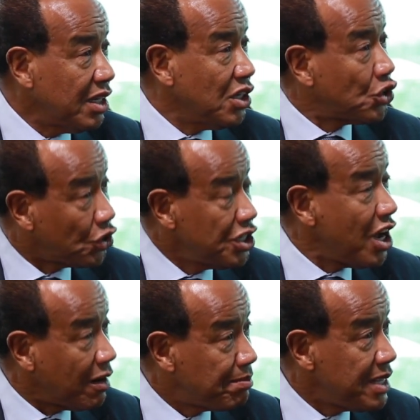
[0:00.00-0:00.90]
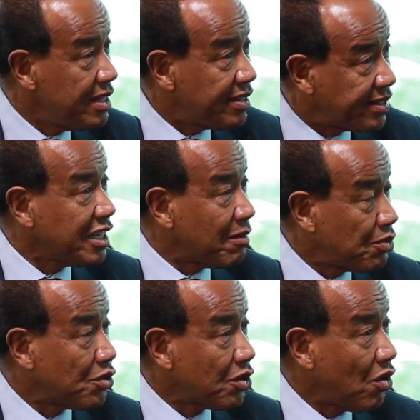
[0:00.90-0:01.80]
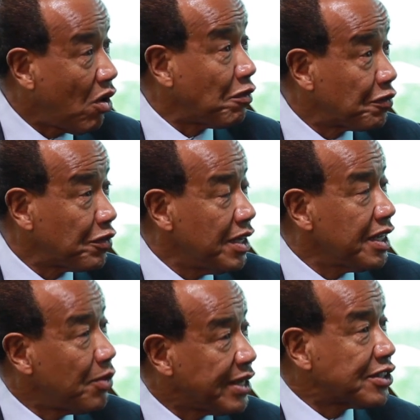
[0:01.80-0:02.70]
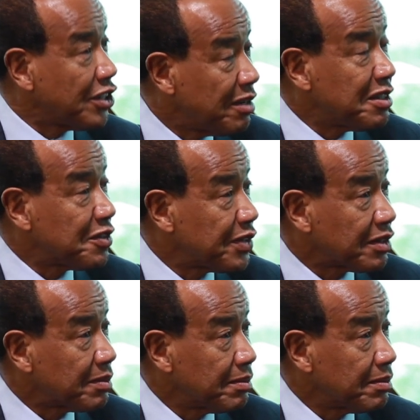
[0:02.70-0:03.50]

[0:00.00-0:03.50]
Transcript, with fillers: should not be the Singapore of the Western Hemisphere.